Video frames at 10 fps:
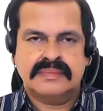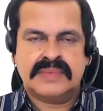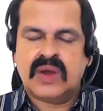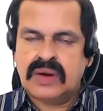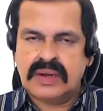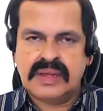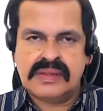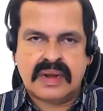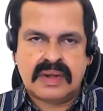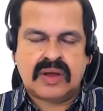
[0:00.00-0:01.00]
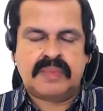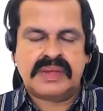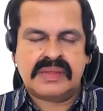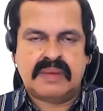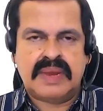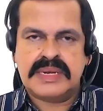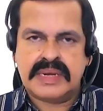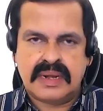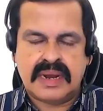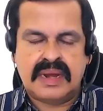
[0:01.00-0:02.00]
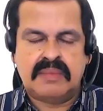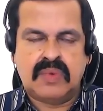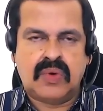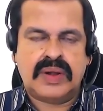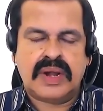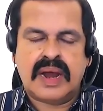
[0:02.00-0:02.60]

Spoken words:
Now all these topics I mentioned and more